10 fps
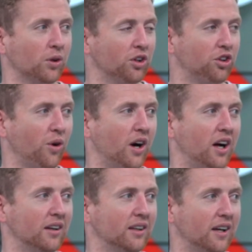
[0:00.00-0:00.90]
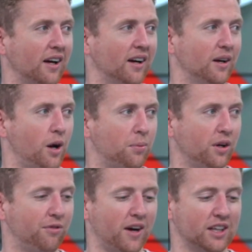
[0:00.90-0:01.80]
can throw a
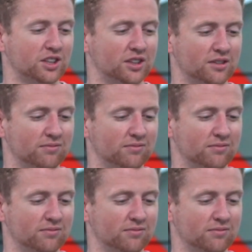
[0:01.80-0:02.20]
pretty fast.